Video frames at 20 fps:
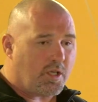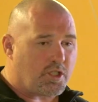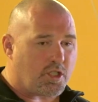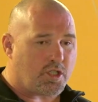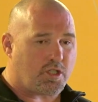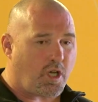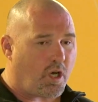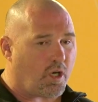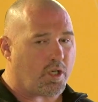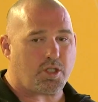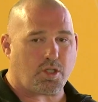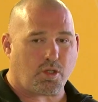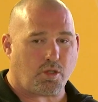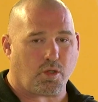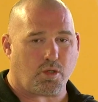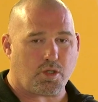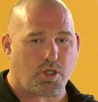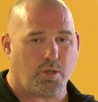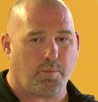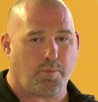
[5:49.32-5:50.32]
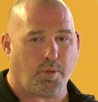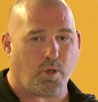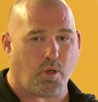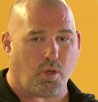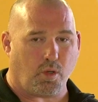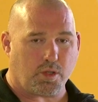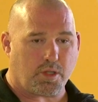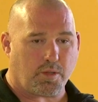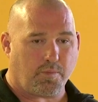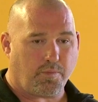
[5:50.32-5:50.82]
just ties across the
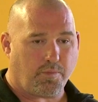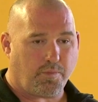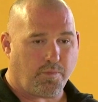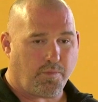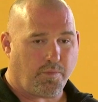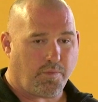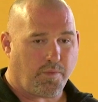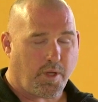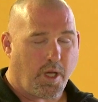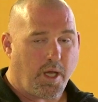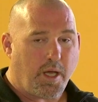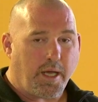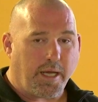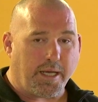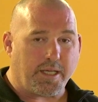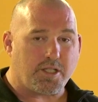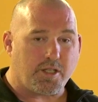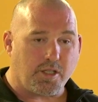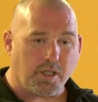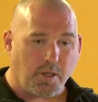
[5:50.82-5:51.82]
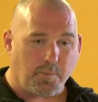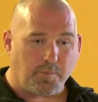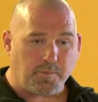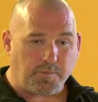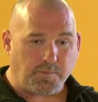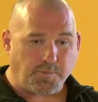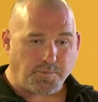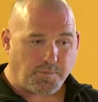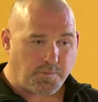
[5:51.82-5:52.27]
board is that